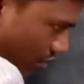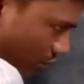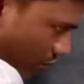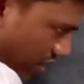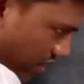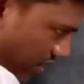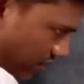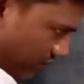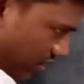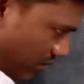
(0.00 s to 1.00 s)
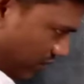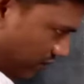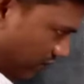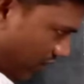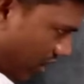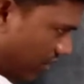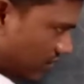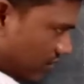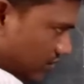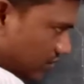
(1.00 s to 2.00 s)
one ray will be
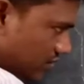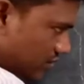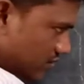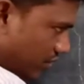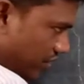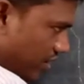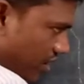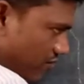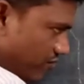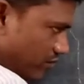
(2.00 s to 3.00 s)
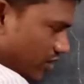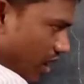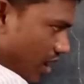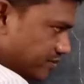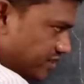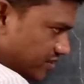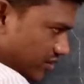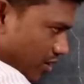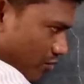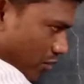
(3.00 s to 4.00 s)
from the object
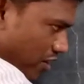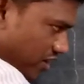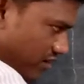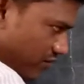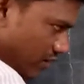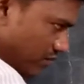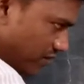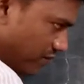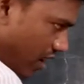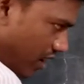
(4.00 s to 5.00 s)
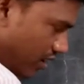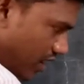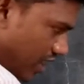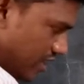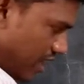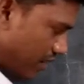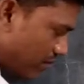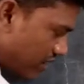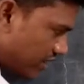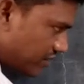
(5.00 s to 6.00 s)
one ray will be fall
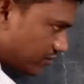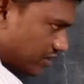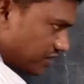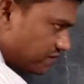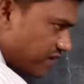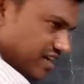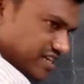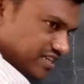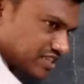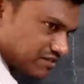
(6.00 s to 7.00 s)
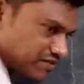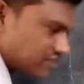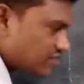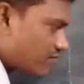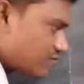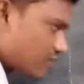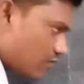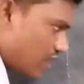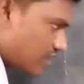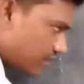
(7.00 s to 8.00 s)
normally to the refracting surface of the
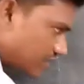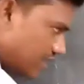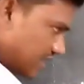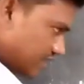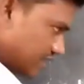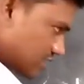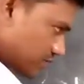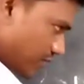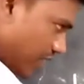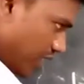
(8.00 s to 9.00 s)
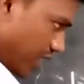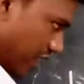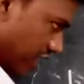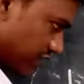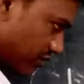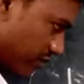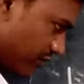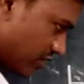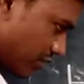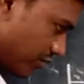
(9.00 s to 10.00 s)
water. That's why it will be
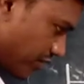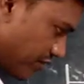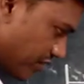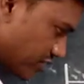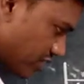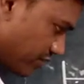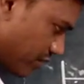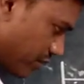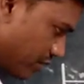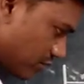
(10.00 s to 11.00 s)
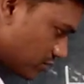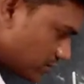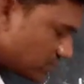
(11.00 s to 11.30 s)
without deviation, it will be goes to